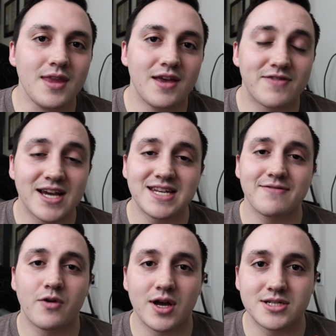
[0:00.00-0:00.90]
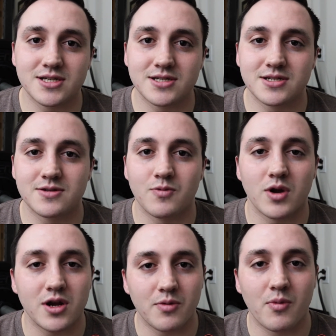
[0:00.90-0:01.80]
If you guys have questions,
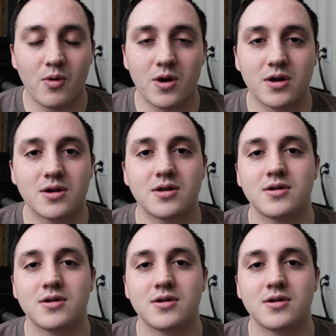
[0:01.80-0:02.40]
wanna know more,